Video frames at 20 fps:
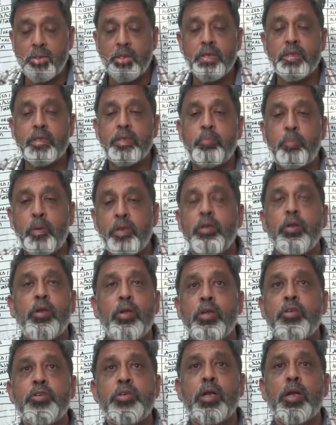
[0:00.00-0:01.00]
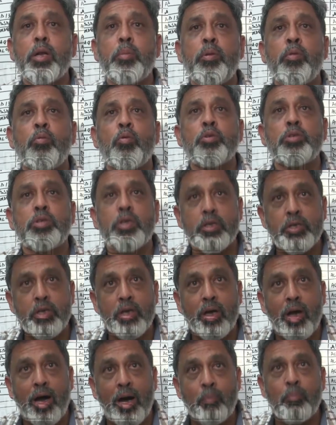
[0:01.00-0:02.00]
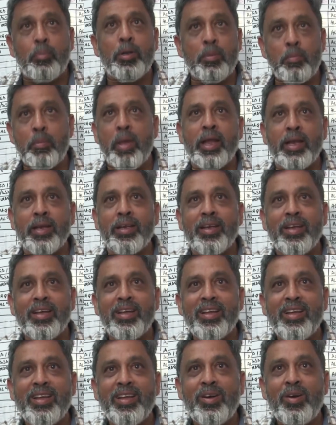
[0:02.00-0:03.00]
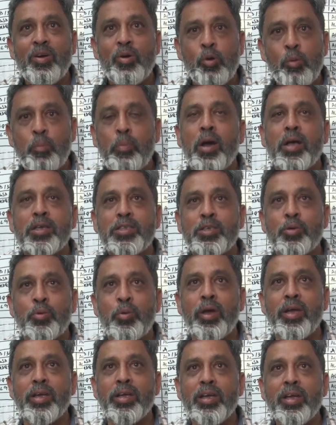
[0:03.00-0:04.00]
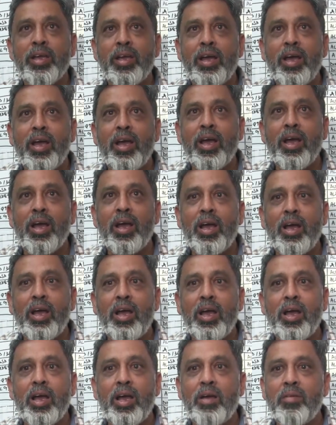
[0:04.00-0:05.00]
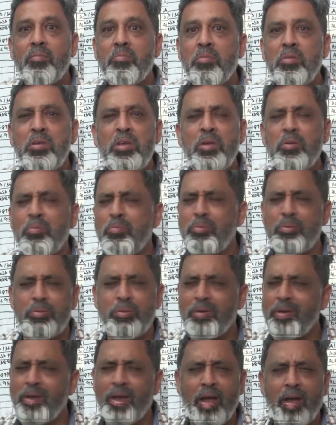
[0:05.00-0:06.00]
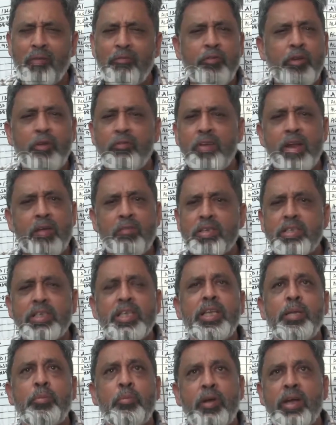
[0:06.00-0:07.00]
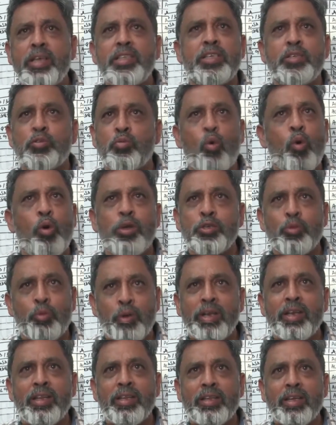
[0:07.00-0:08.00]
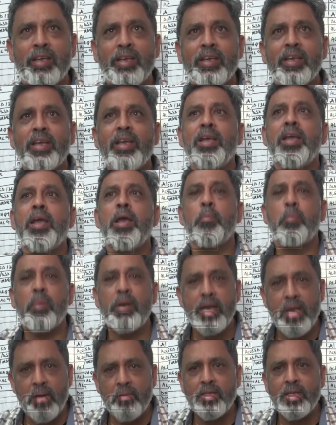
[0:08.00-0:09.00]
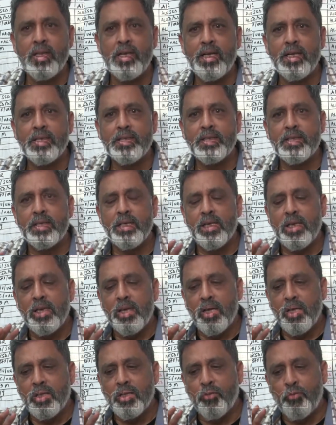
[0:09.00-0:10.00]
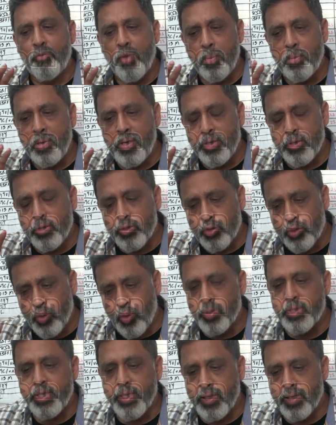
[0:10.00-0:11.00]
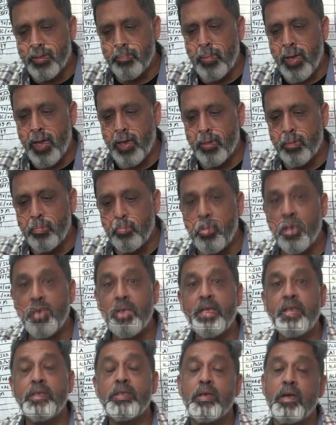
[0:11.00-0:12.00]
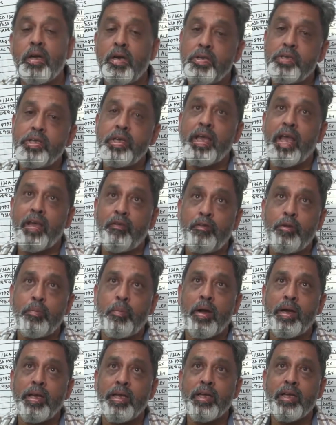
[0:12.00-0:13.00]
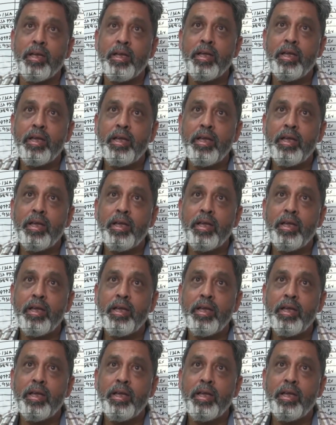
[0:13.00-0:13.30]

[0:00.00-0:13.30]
This particular gentleman was such a humble man who passed away. We've never seen him raise his voice or anything. But nevertheless, the family is so taken back, but is urging everybody,